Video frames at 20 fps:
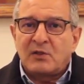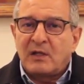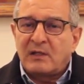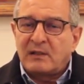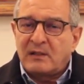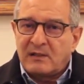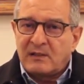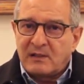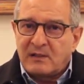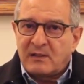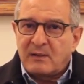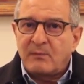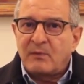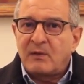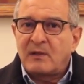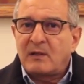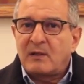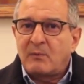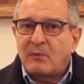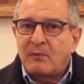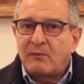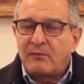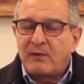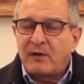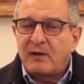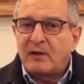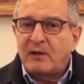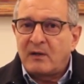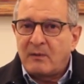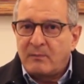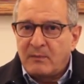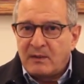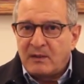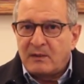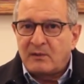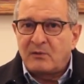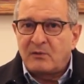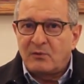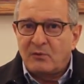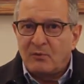And this is something that we're very
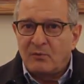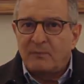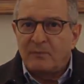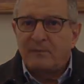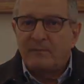committed to do.